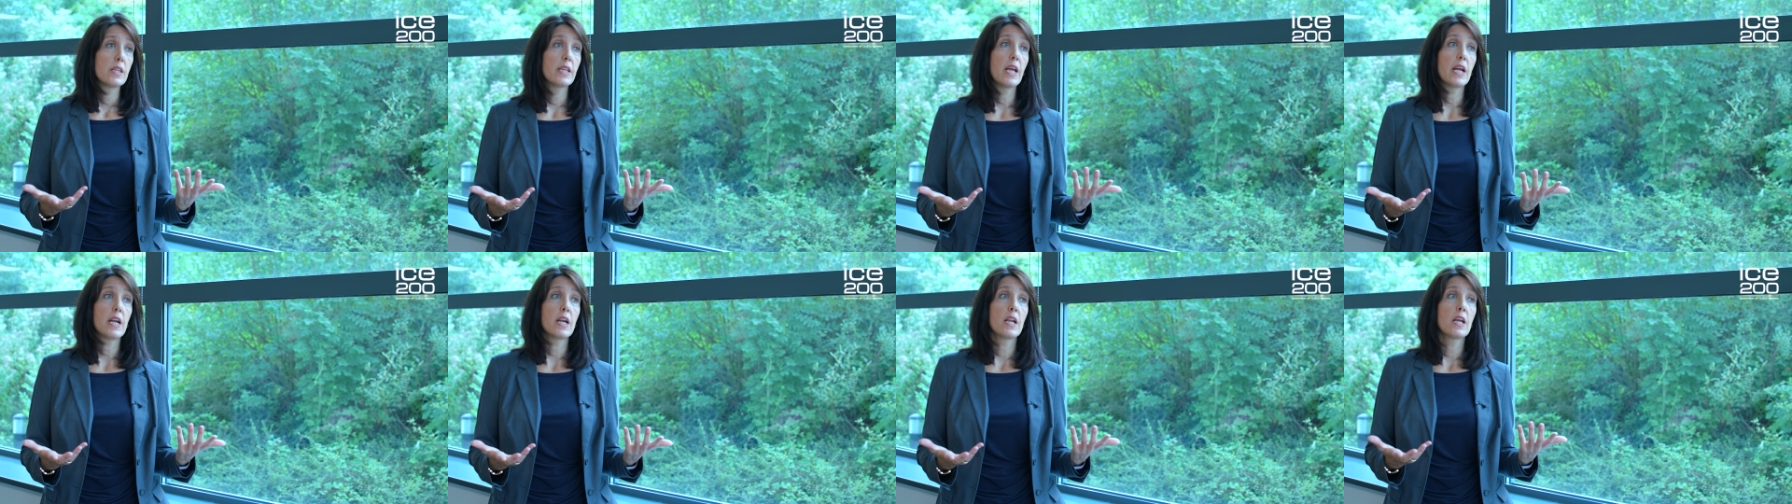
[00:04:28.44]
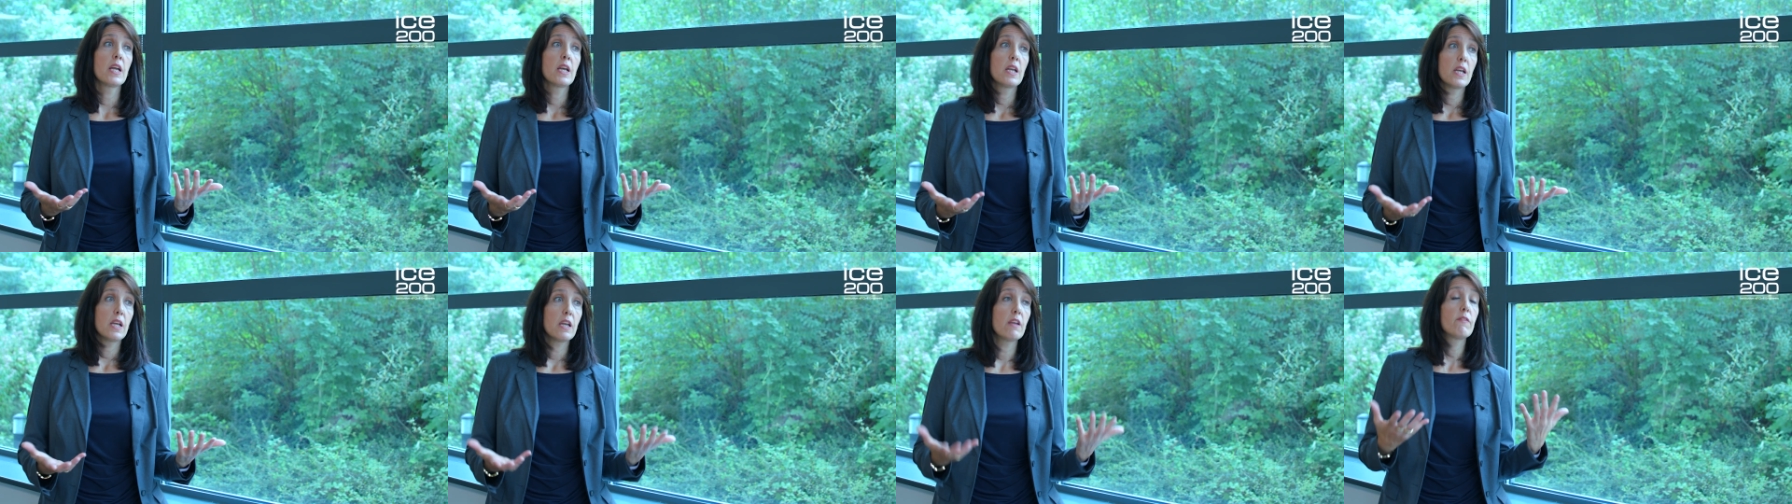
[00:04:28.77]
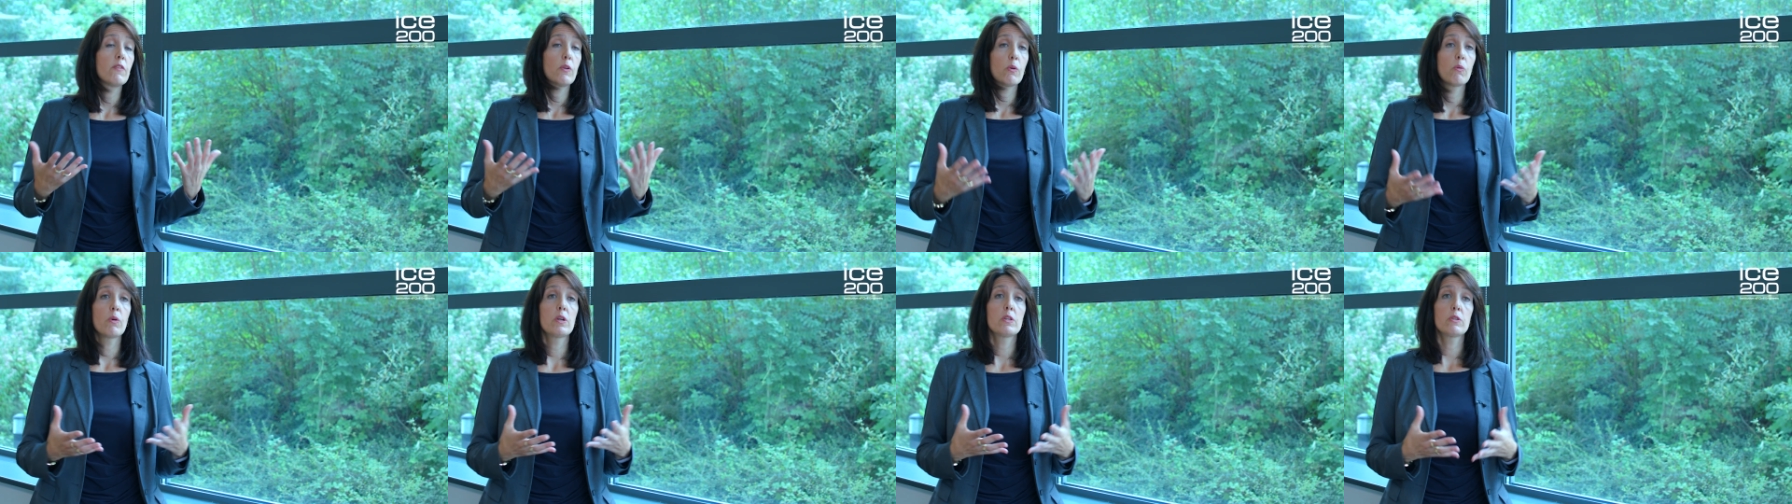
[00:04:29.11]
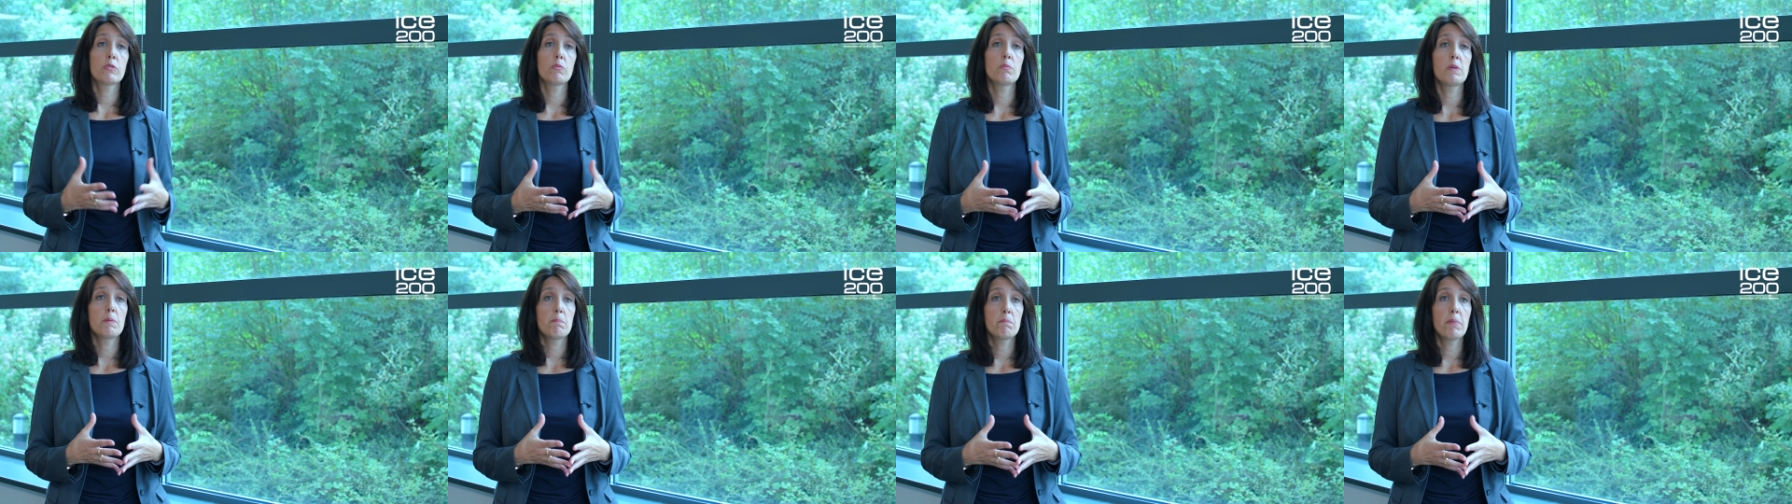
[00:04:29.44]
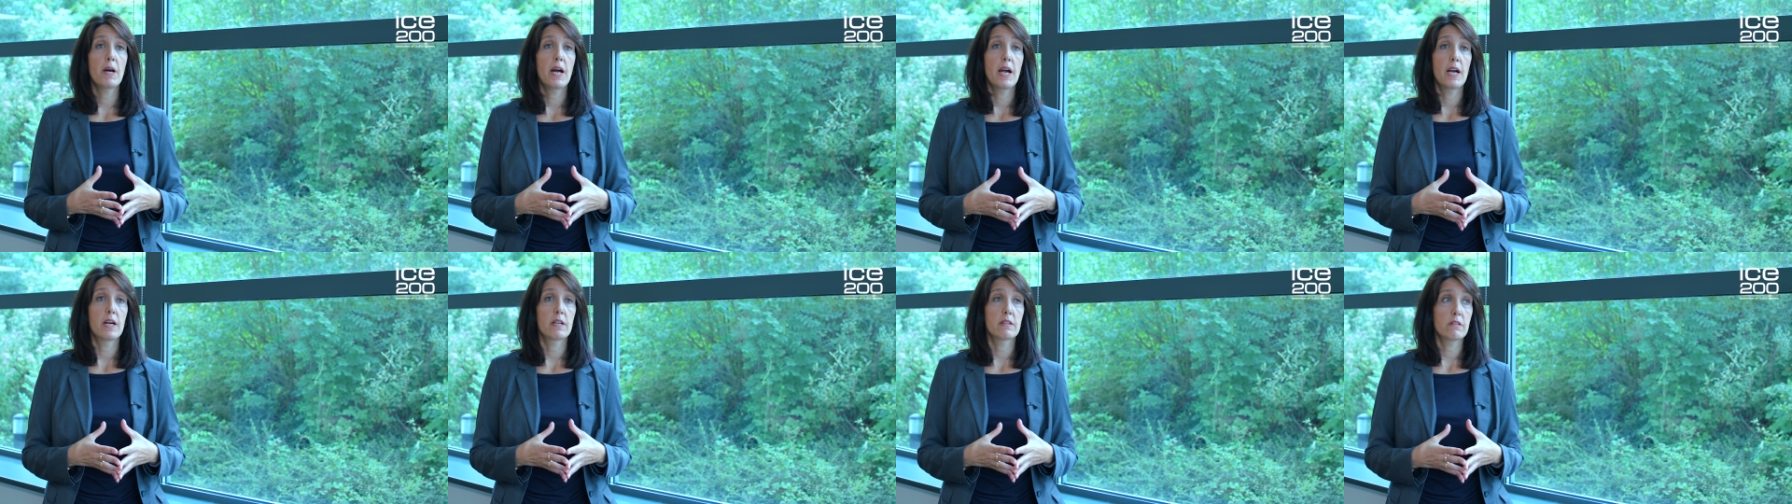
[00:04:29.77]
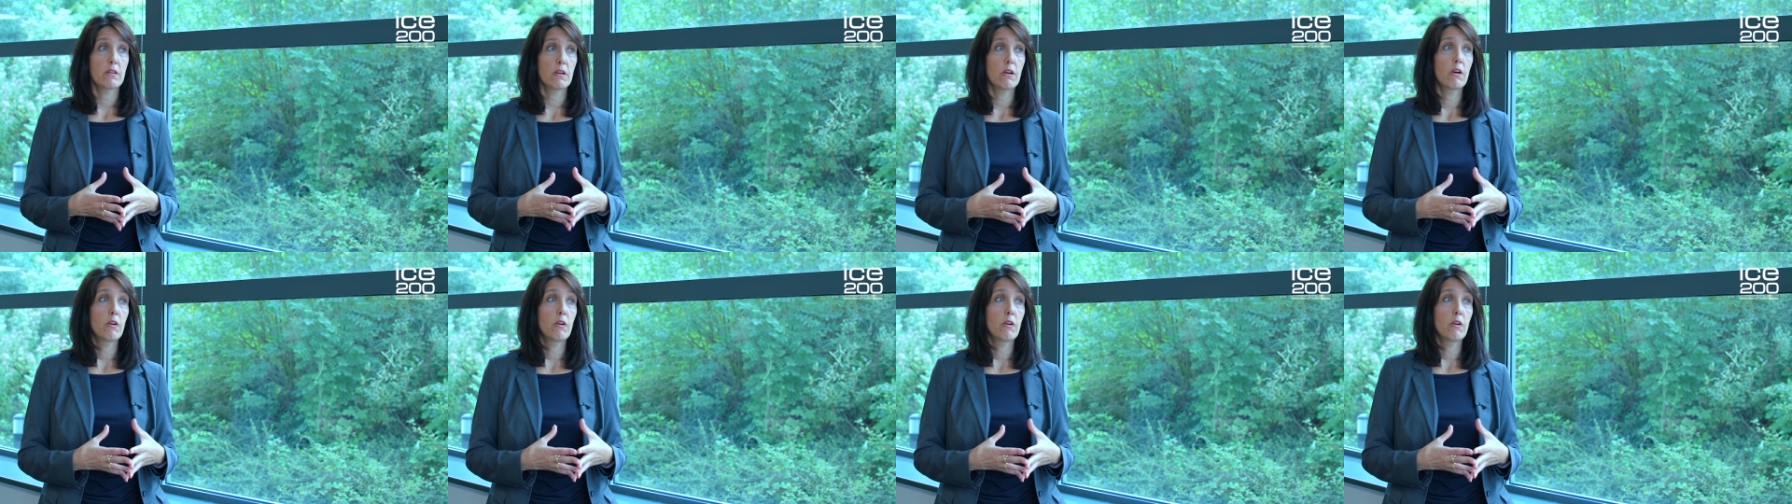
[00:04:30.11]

then if you want to be part